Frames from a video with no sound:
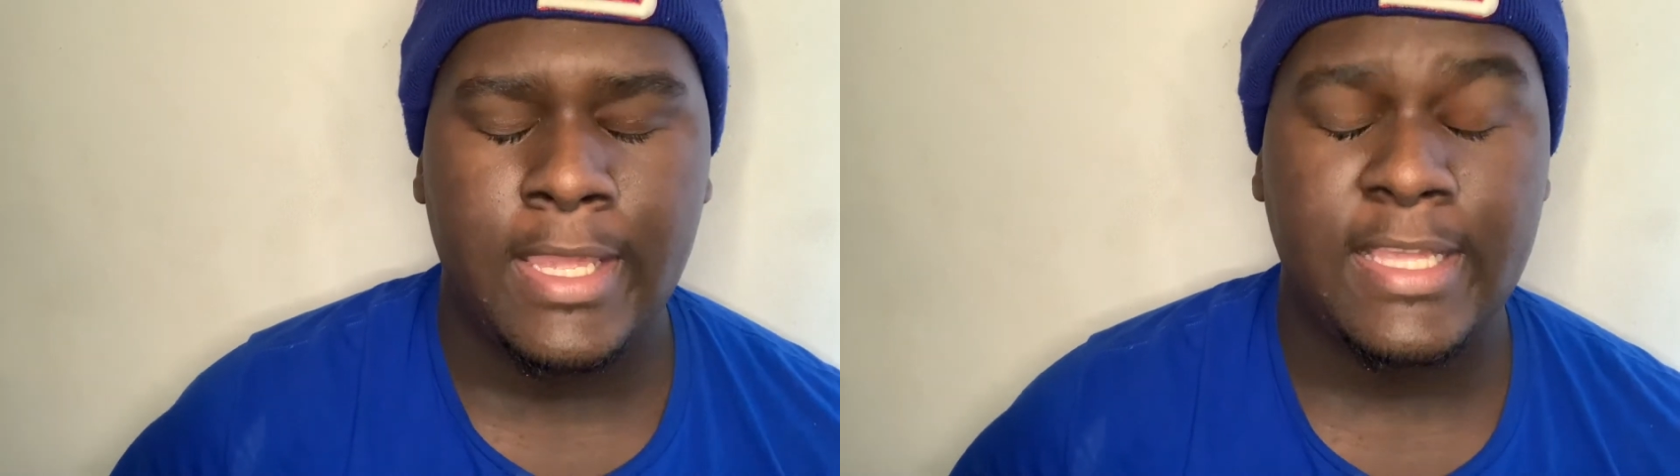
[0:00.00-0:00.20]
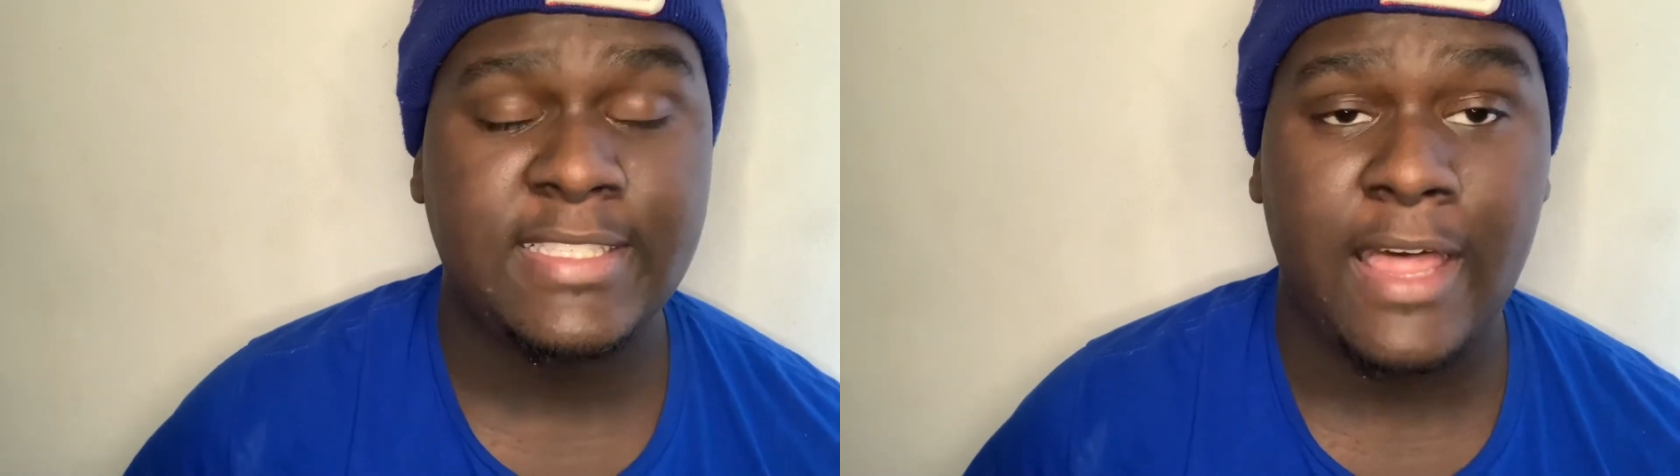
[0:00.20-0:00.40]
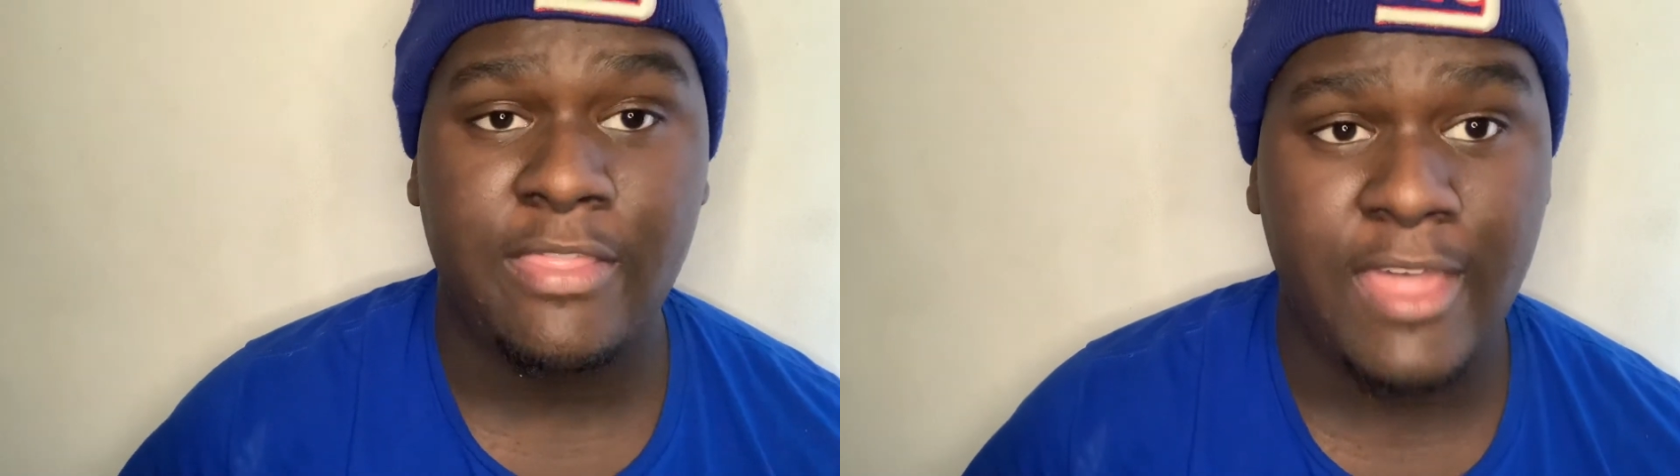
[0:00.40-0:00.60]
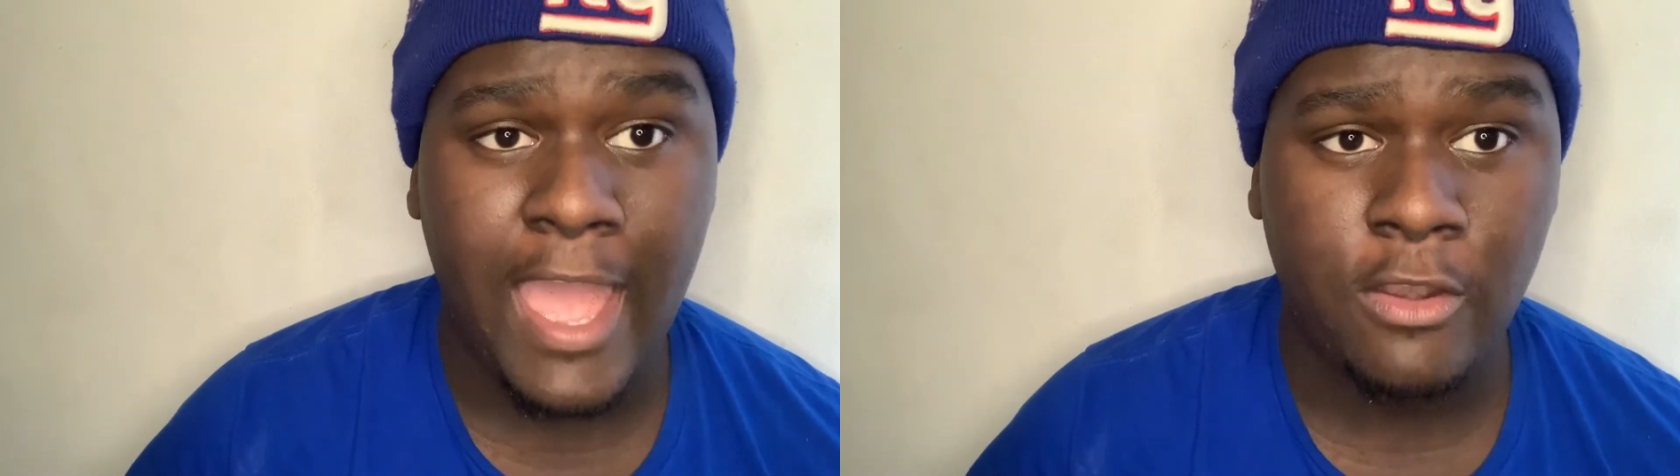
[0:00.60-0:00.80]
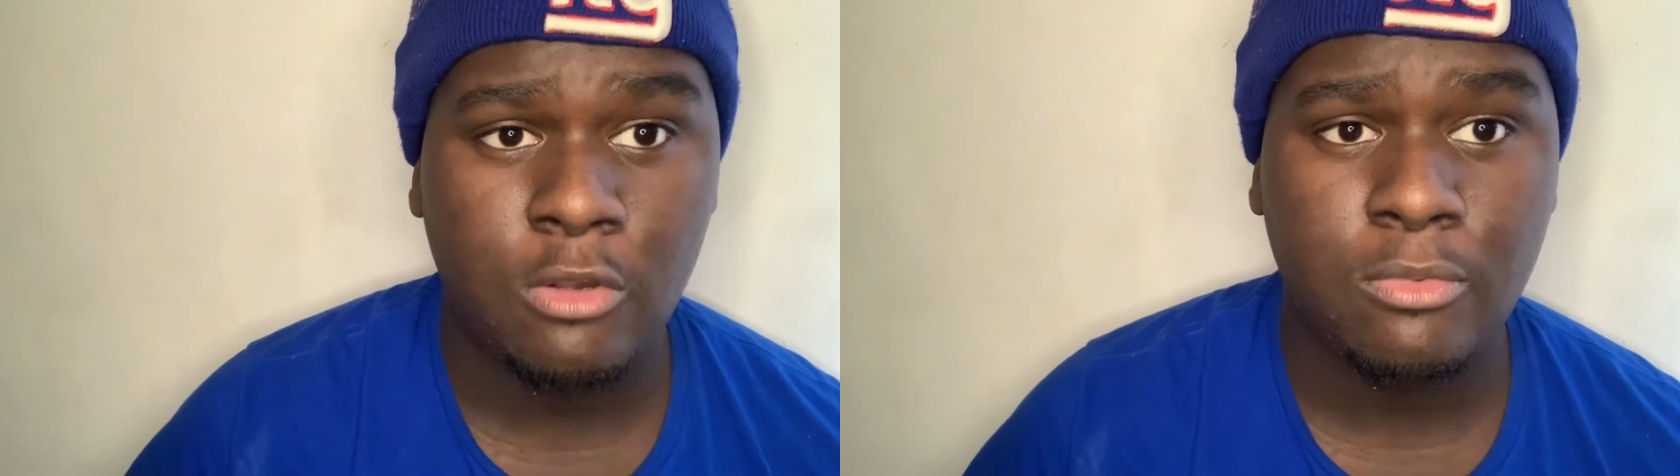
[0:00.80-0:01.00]
He's not
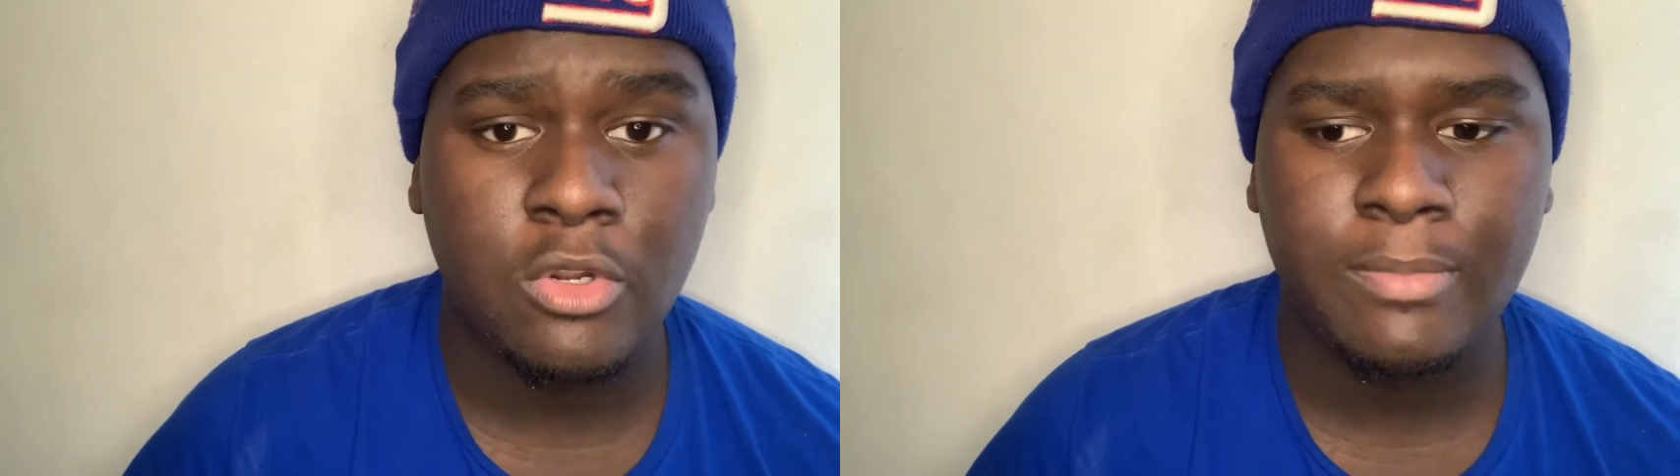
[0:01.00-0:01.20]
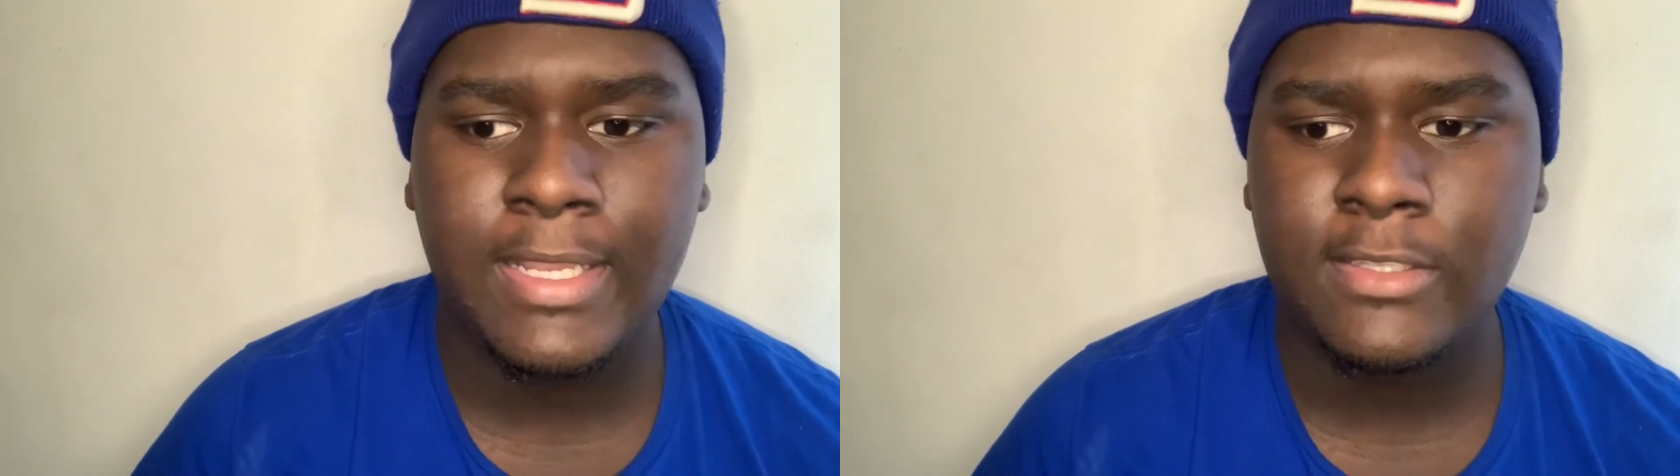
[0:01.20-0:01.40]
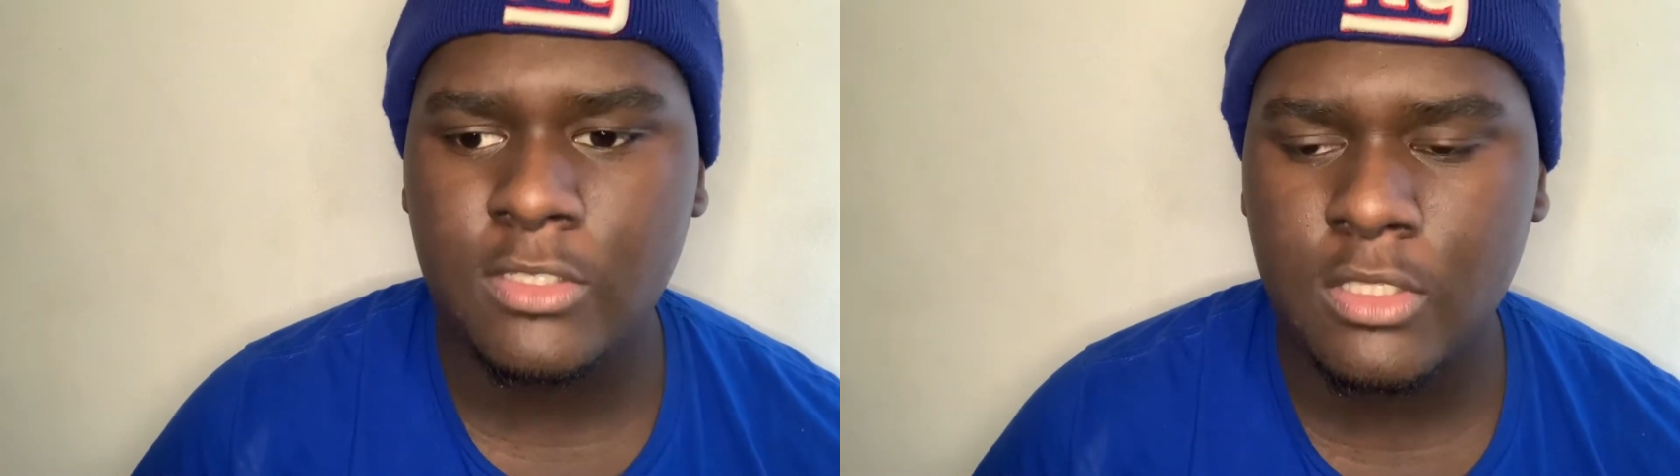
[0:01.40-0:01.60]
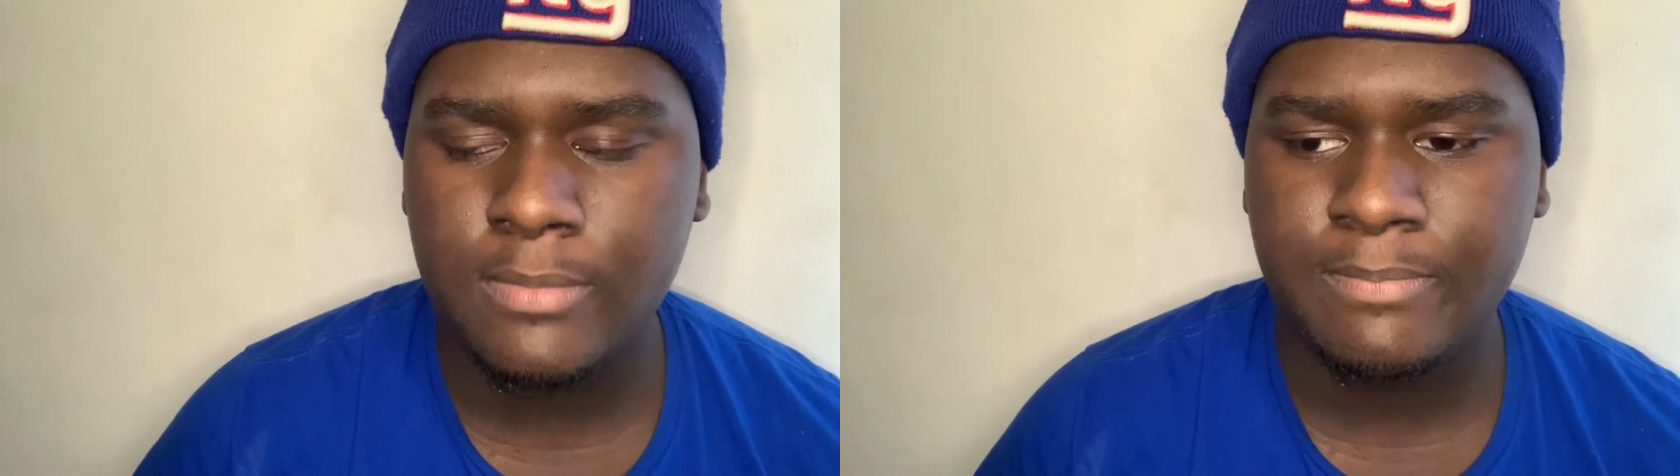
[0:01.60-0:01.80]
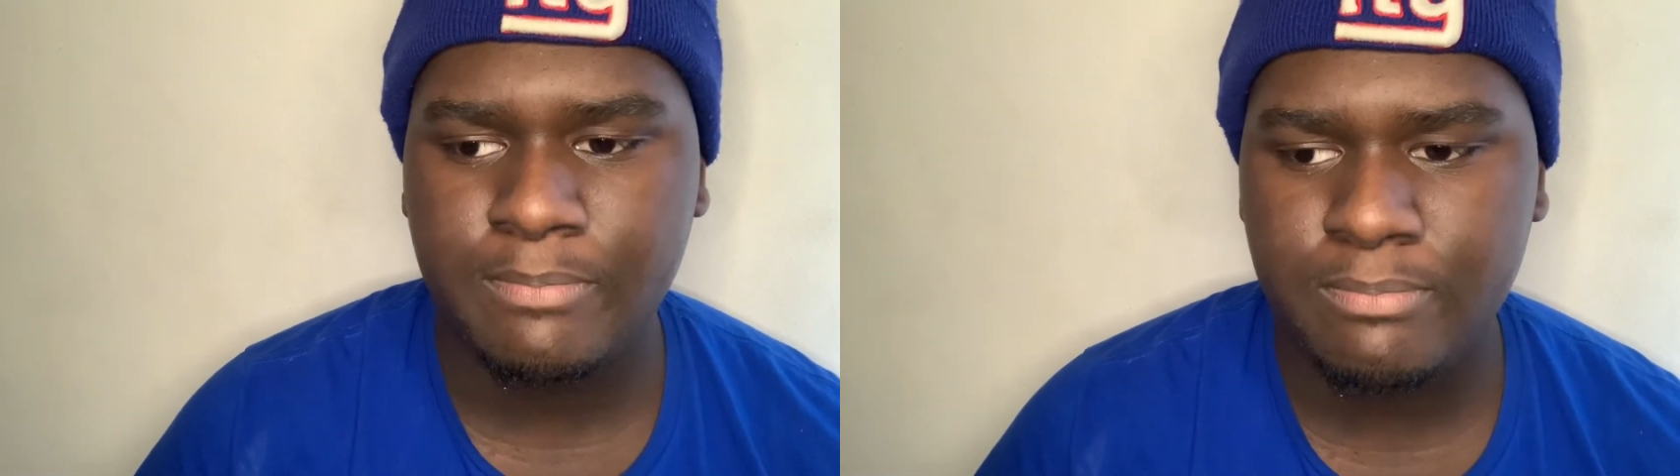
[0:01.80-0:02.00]
that no more, but he's still
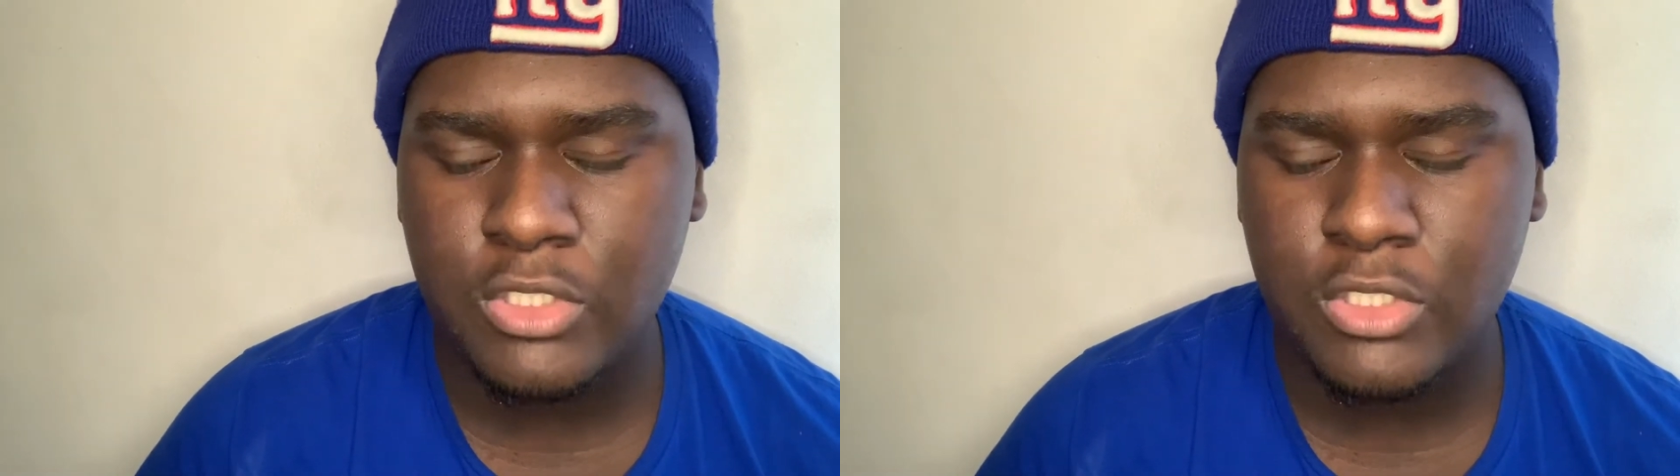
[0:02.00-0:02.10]
a